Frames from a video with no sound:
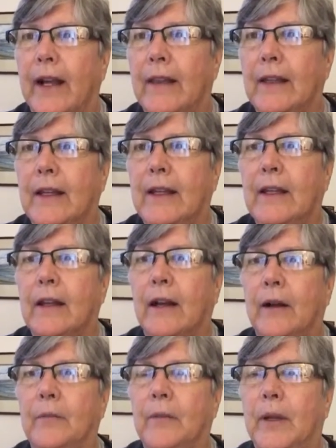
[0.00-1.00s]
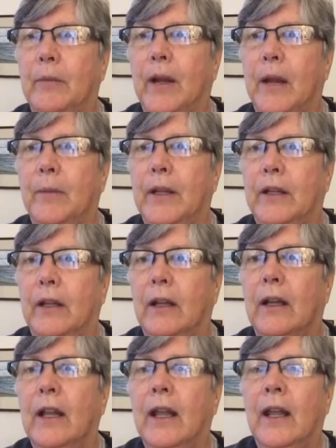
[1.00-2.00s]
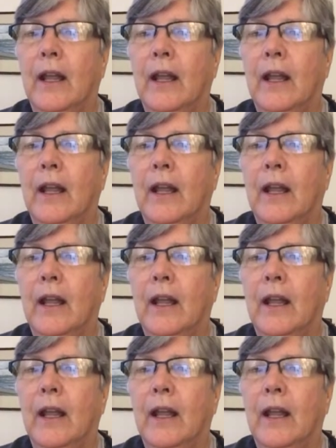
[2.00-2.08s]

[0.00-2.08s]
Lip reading: I think, in my opinion.